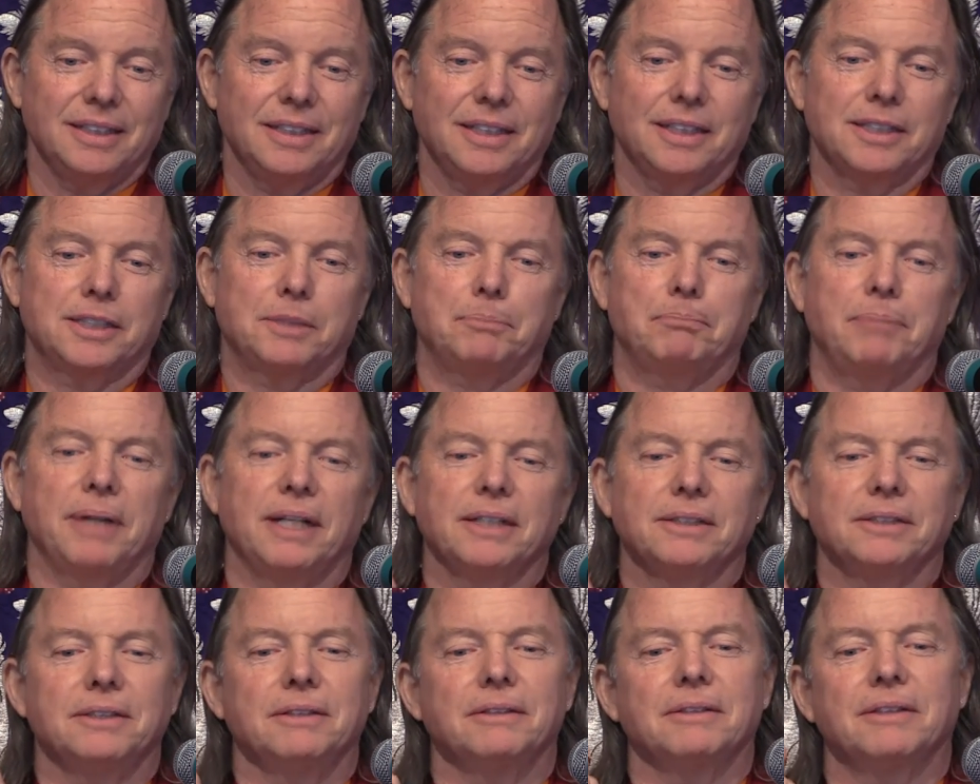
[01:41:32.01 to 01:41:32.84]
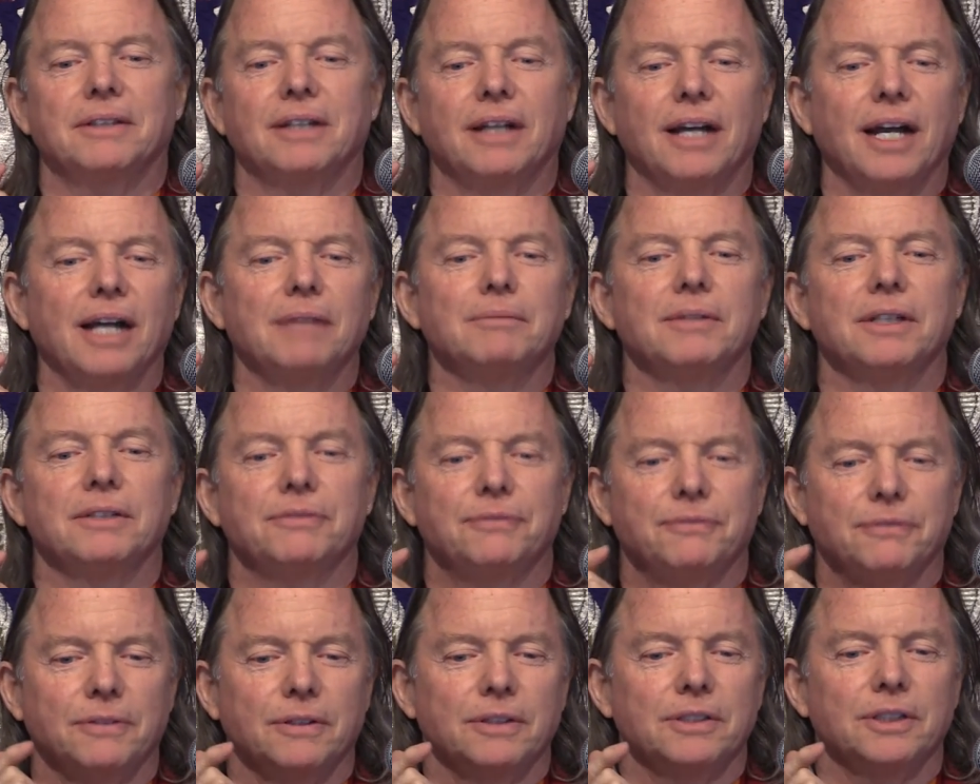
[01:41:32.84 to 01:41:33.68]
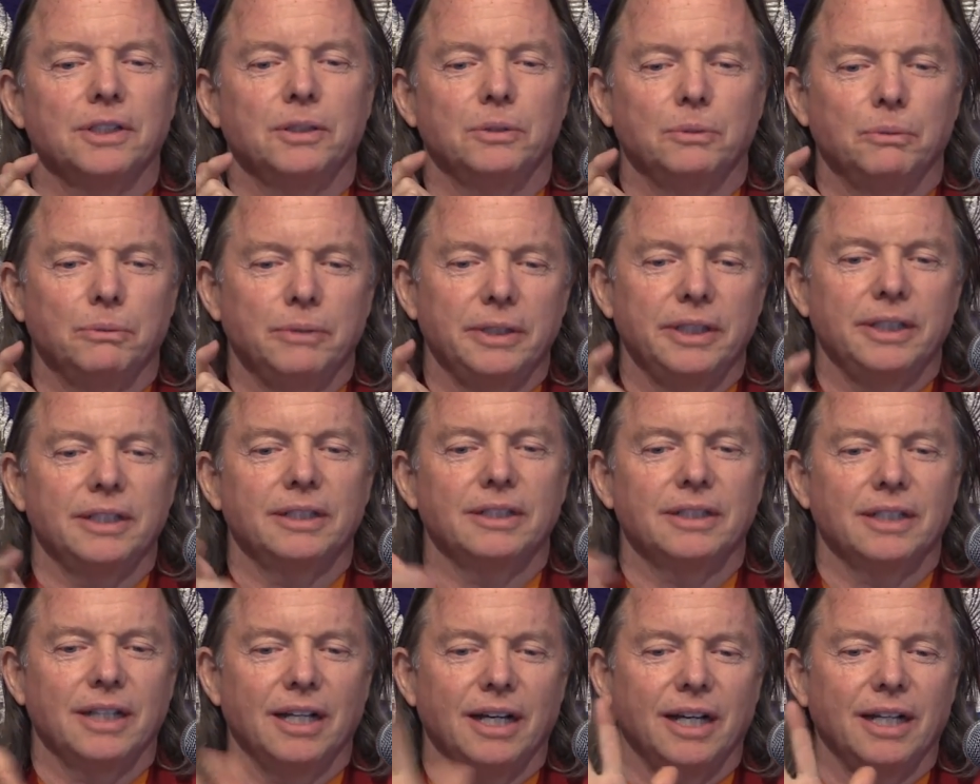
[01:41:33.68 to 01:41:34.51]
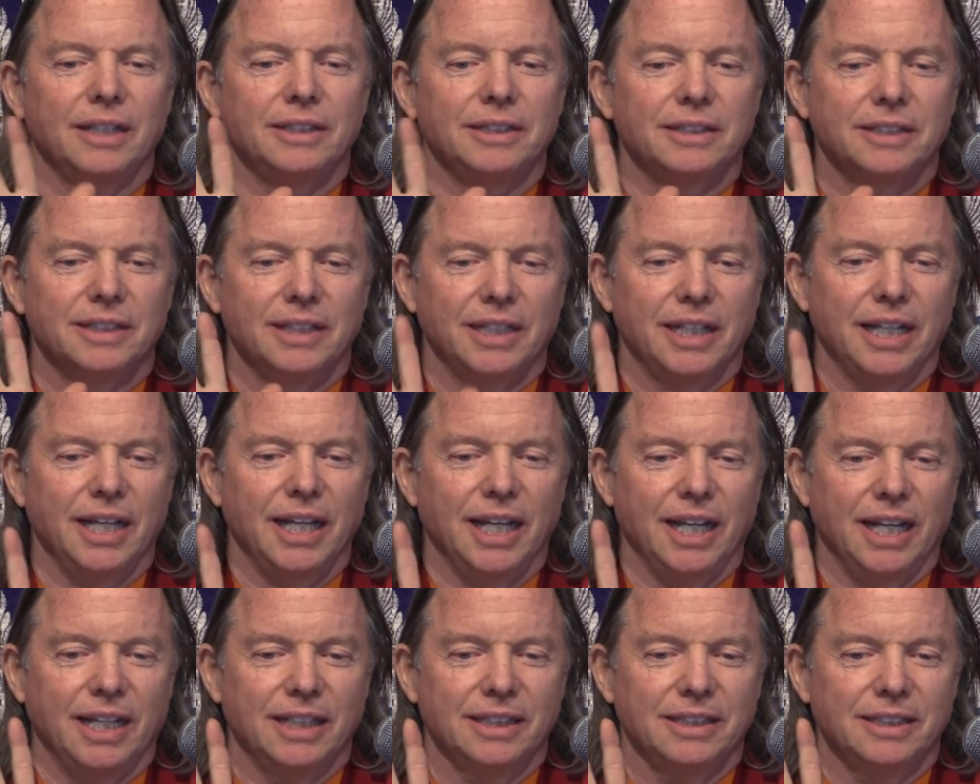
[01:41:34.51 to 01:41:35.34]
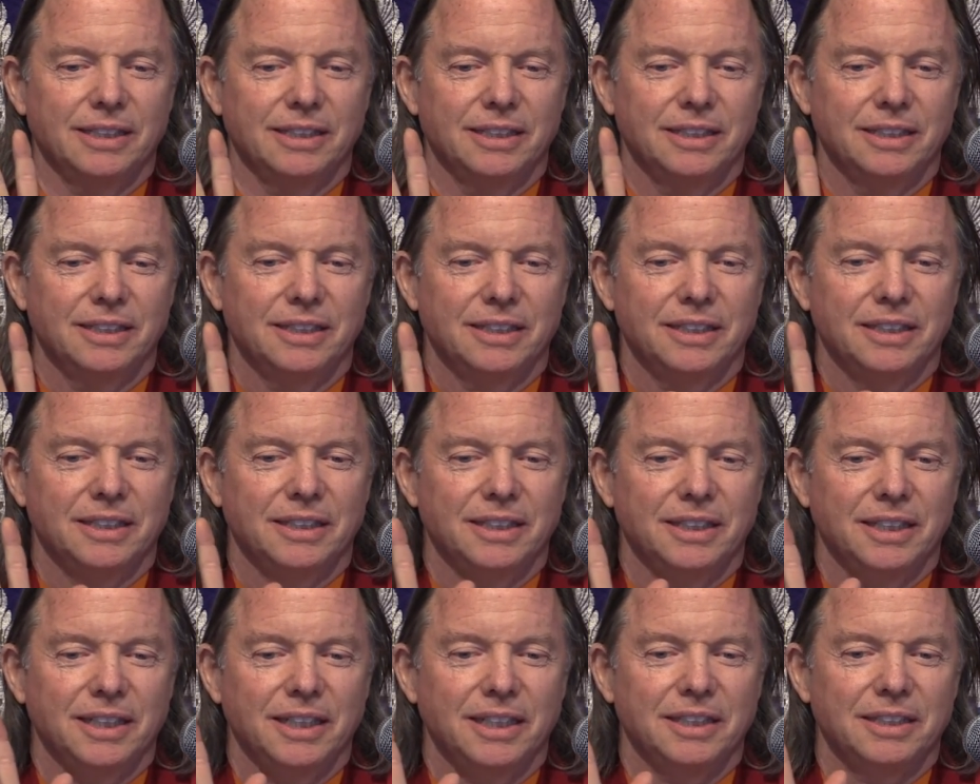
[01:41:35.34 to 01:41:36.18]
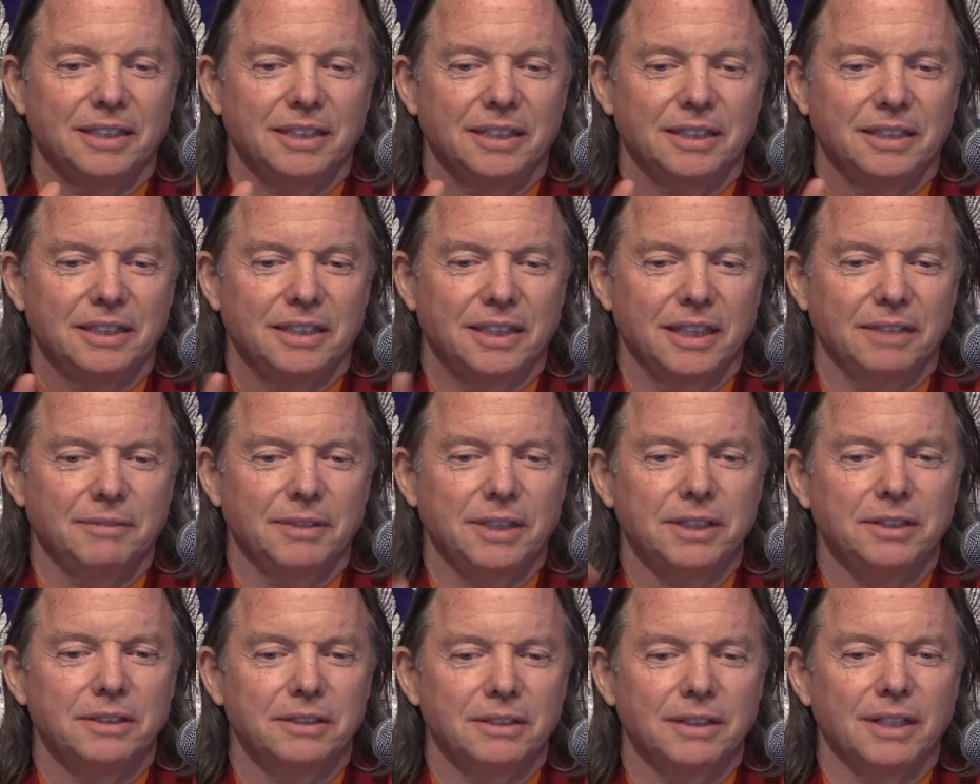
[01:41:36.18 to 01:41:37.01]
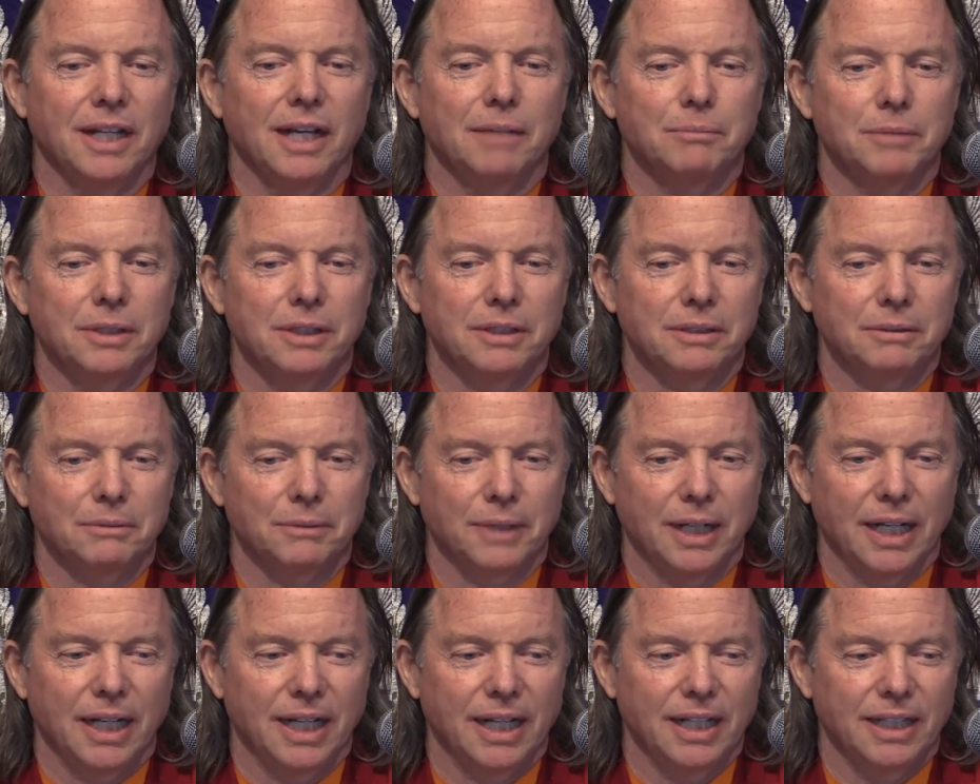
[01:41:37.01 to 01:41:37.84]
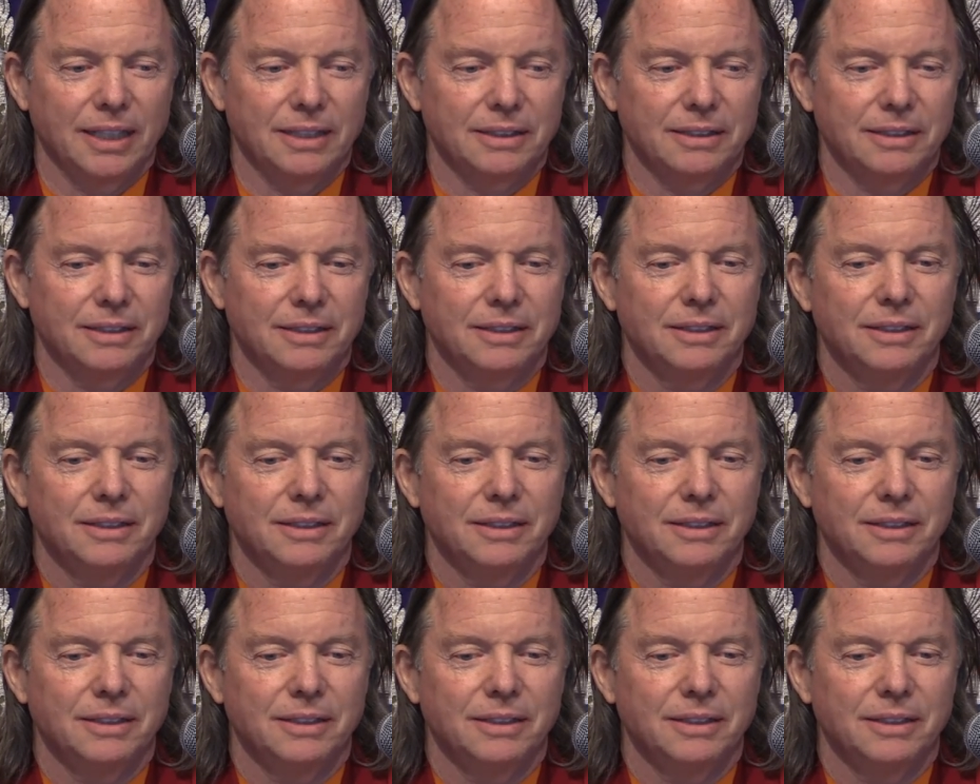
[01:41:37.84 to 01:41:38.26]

The special karma for the wheel on your hand is giving your lama a ride